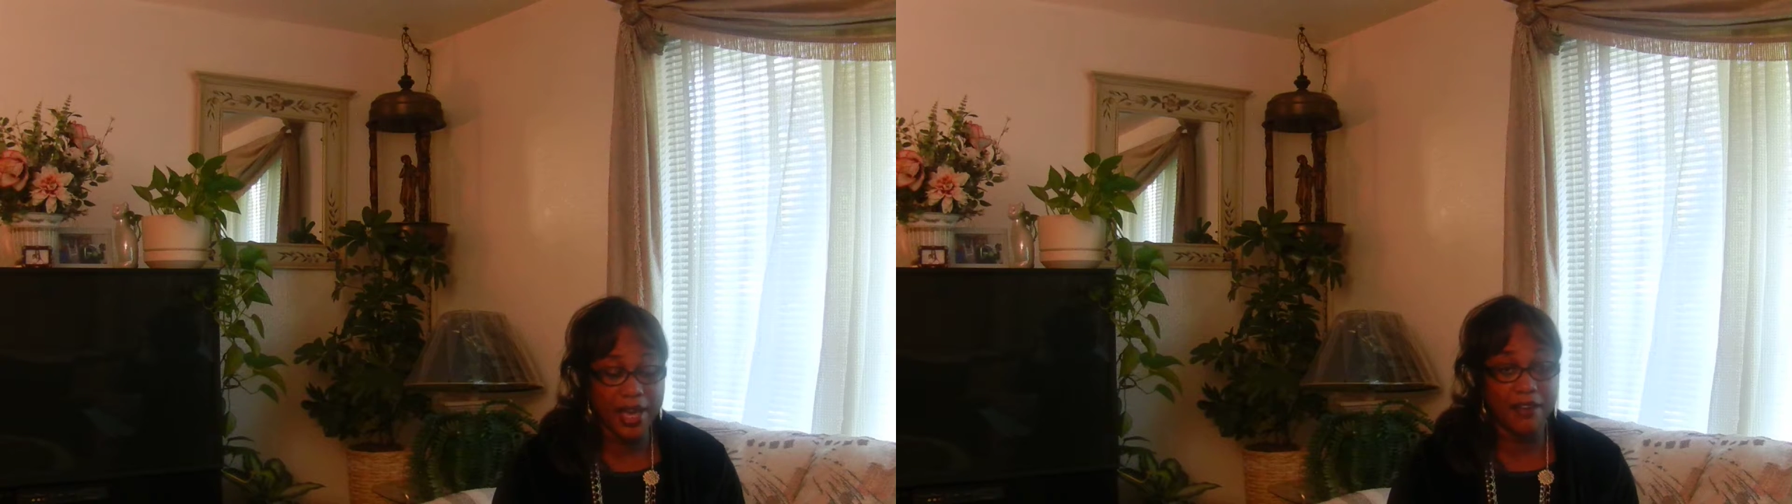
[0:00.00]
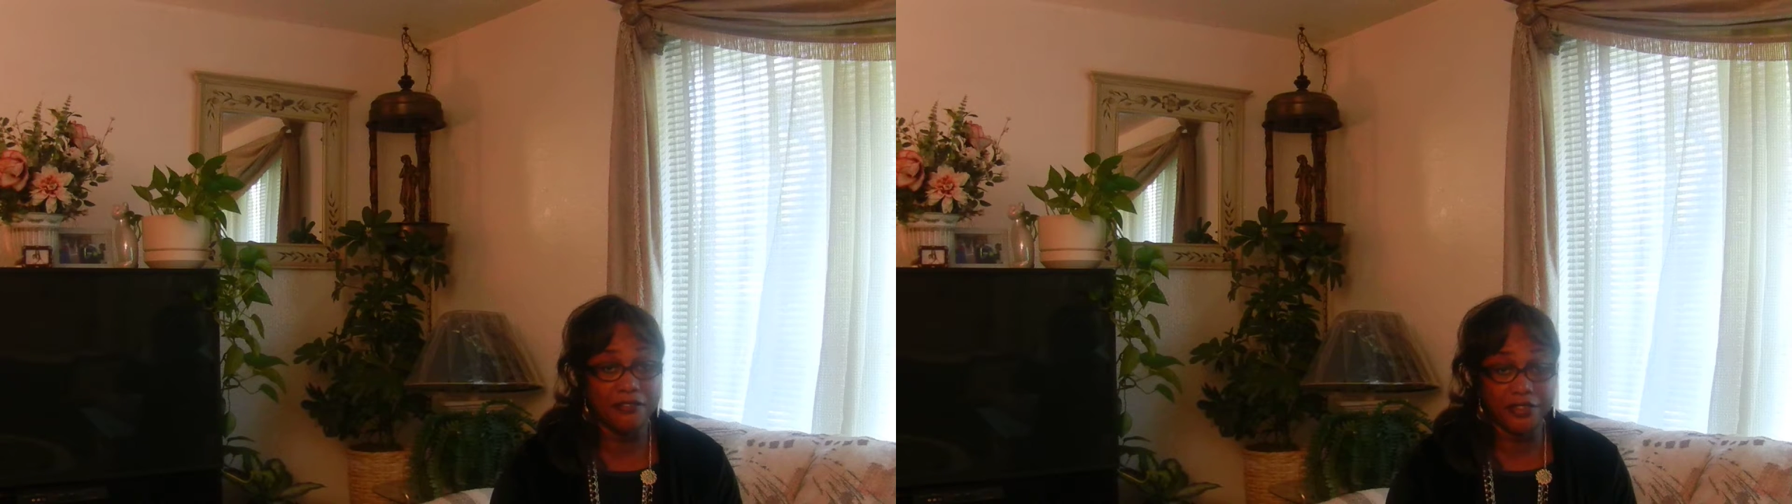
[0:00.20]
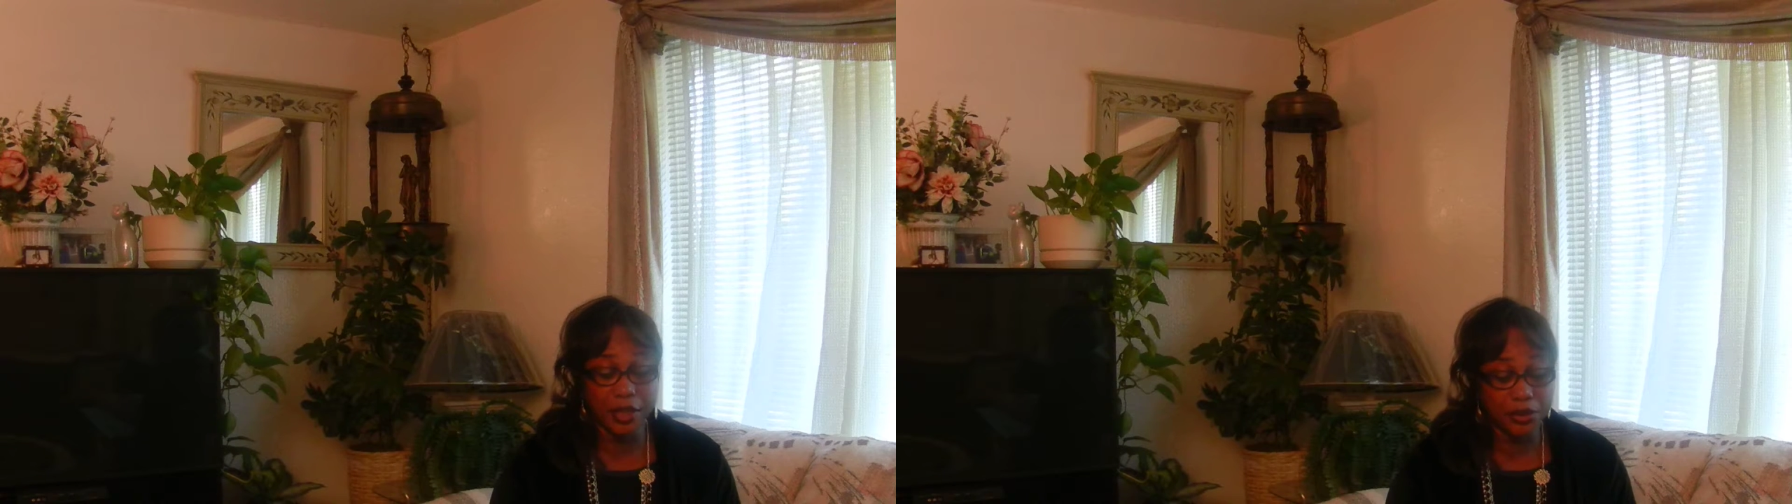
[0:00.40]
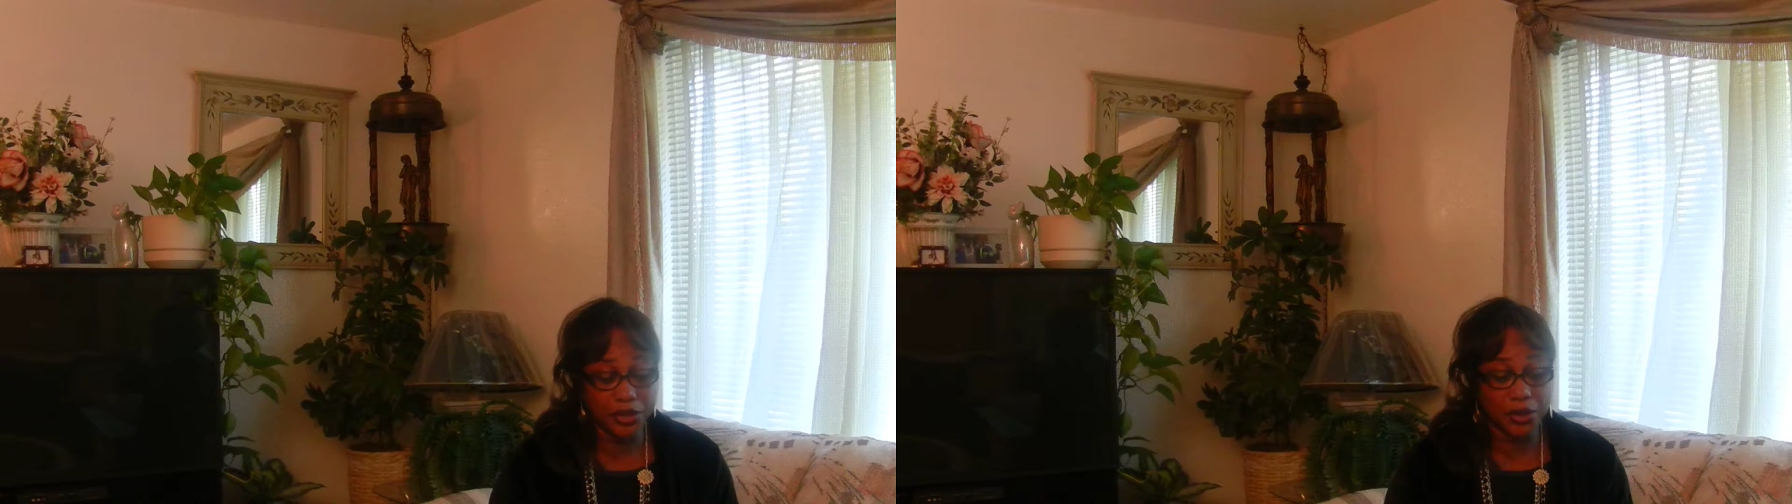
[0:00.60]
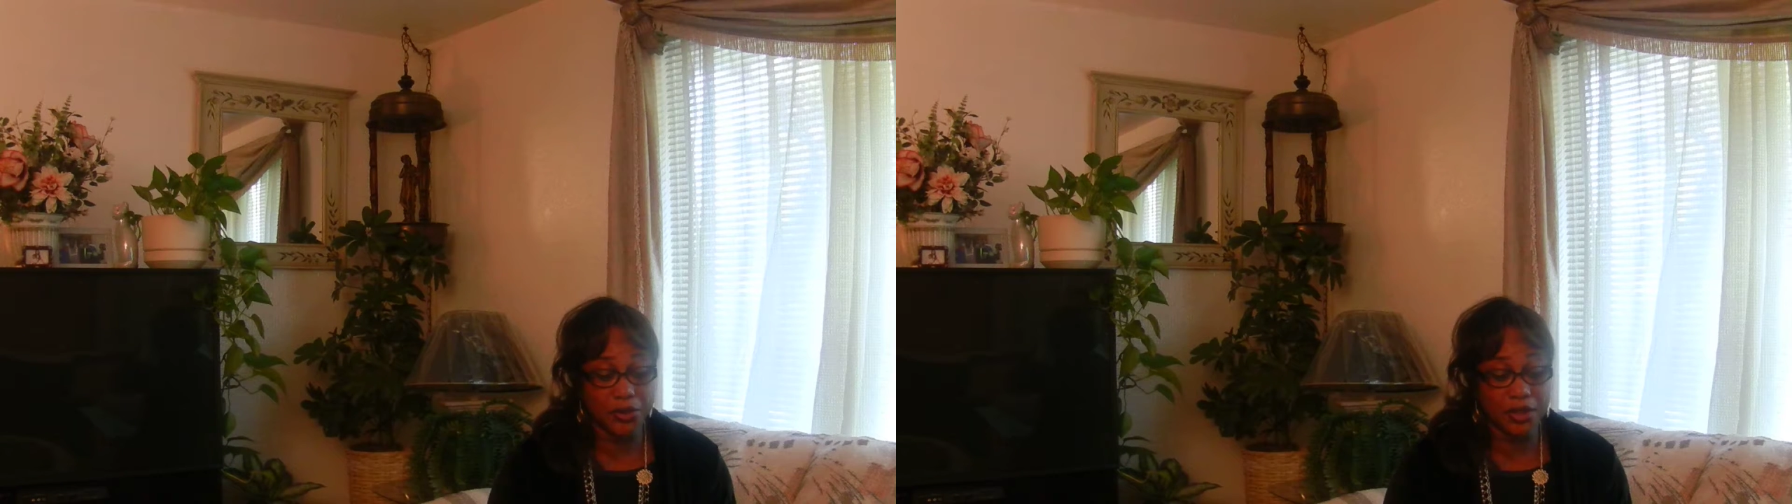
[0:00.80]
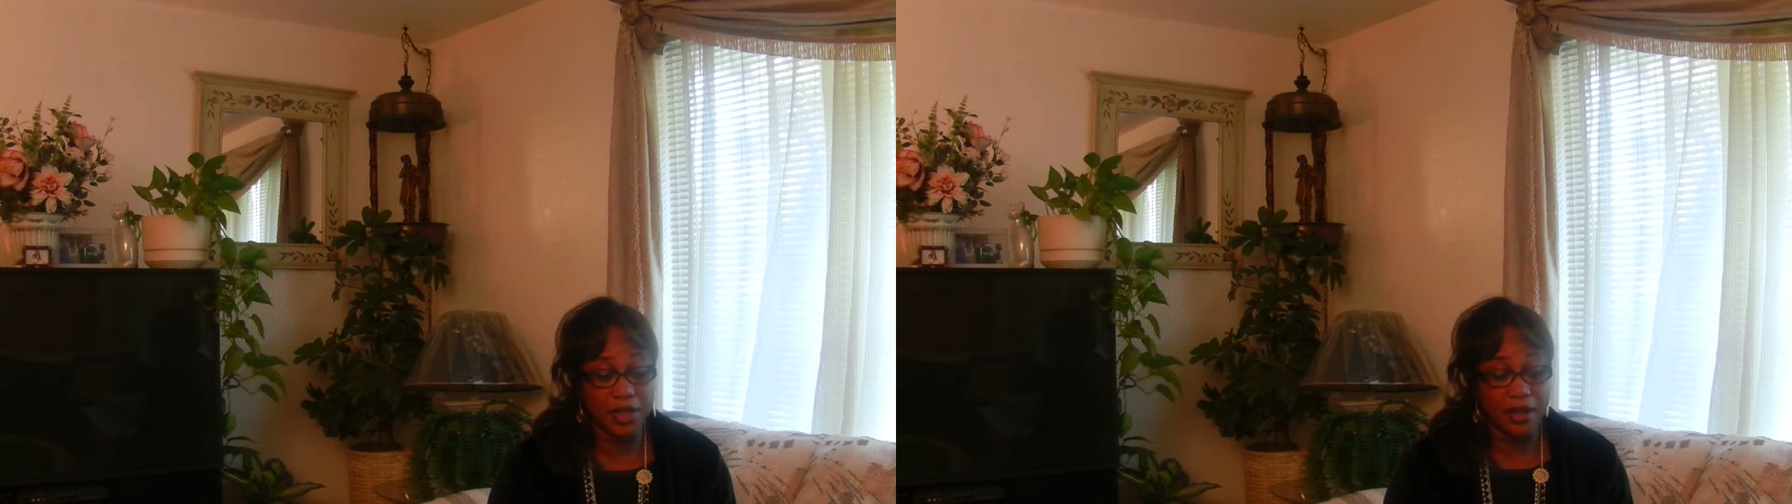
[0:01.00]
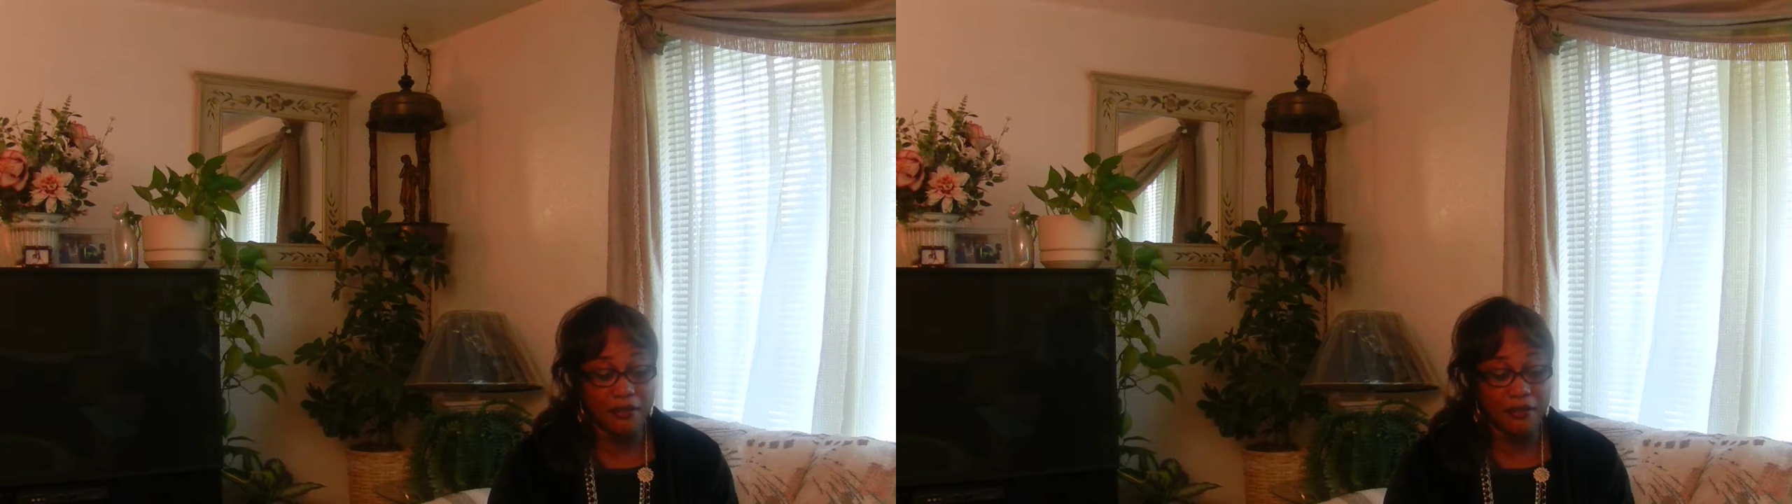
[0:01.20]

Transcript: have filters